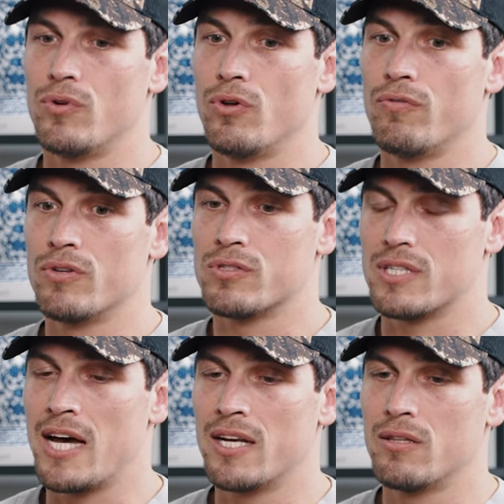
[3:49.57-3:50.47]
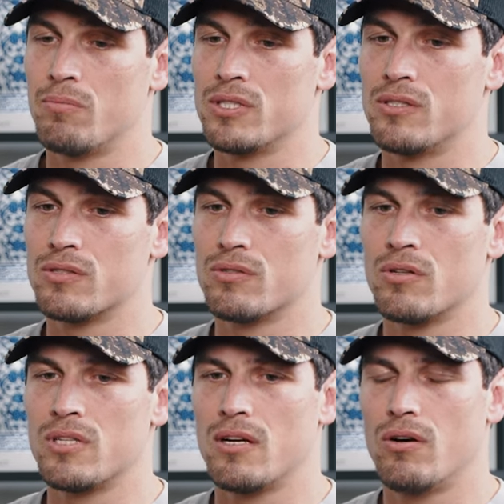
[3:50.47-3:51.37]
nervous starting the business
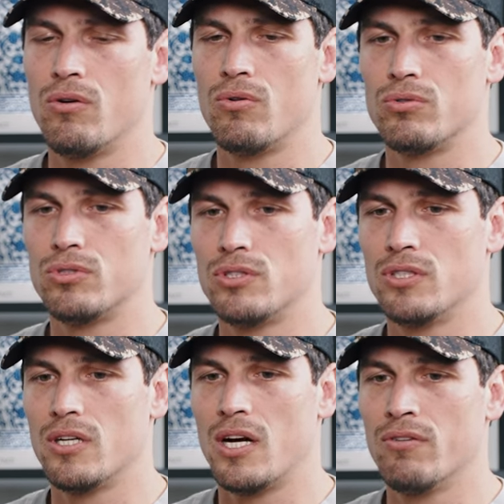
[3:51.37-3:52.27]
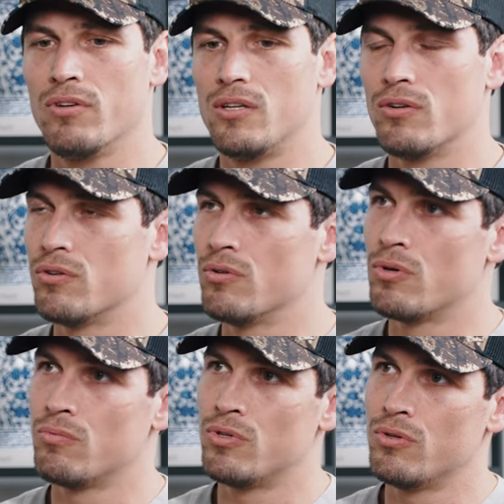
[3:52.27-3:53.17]
because I was like, oh shit, I really don't know
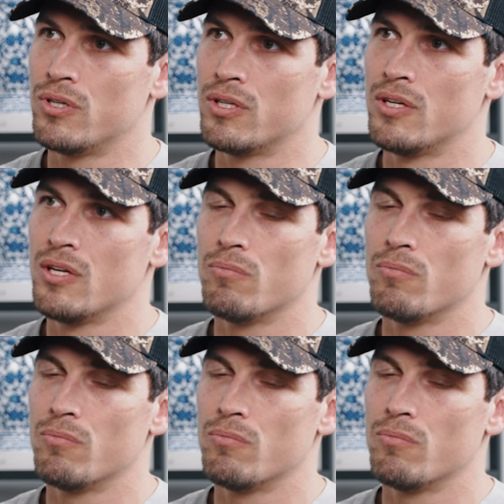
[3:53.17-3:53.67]
what I'm doing,